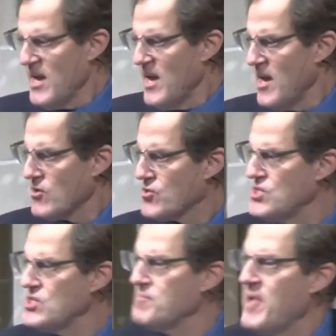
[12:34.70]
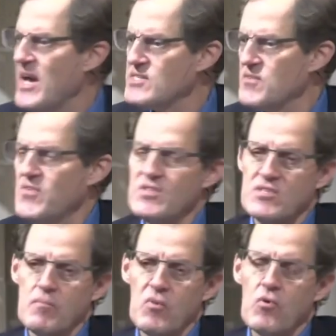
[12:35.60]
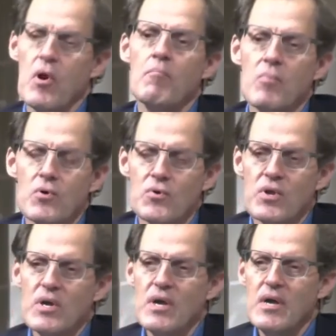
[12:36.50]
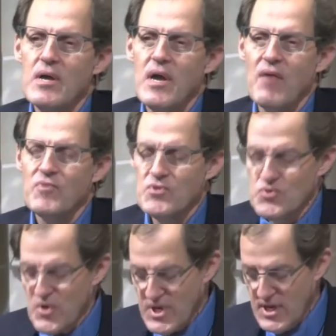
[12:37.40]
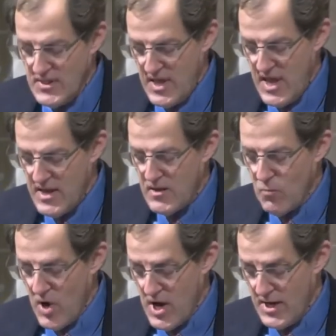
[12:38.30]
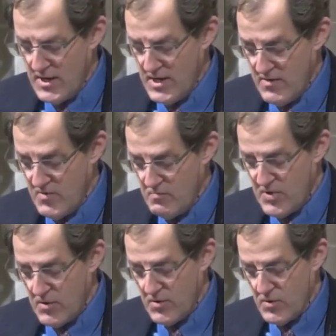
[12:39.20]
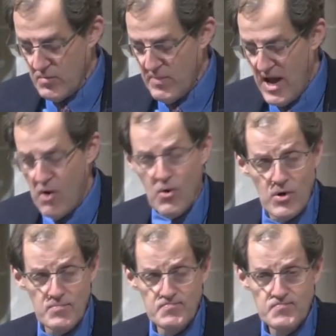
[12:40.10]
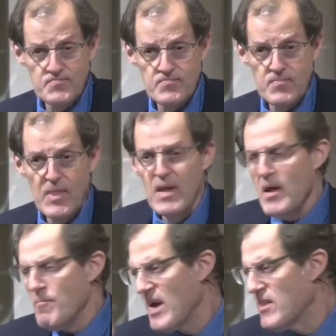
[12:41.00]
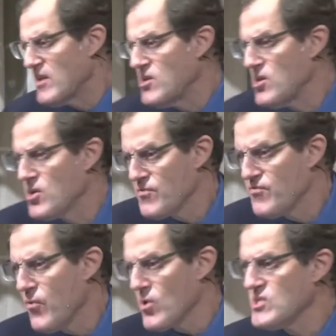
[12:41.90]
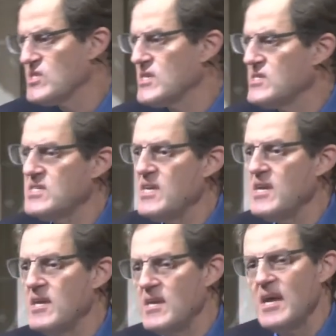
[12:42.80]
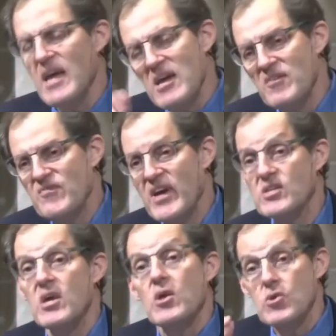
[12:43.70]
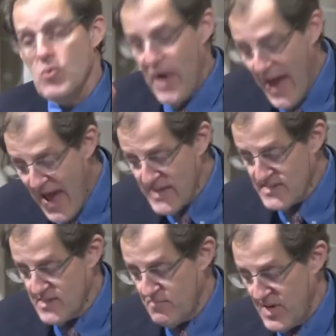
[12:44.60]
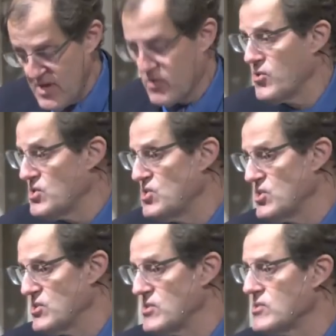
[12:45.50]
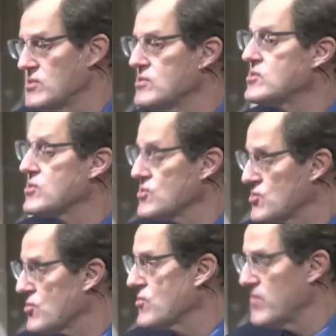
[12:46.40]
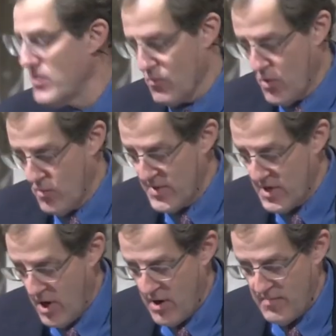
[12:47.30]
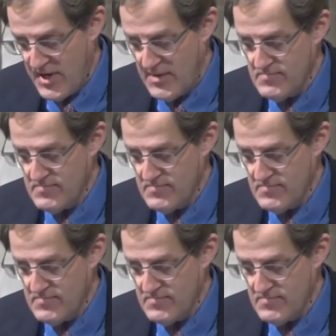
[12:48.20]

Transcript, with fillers: and Christian pacifism crumbled after drinking the heady wine of imperial power. By the year 416, in effect, you had to be a Christian to serve in the Roman army.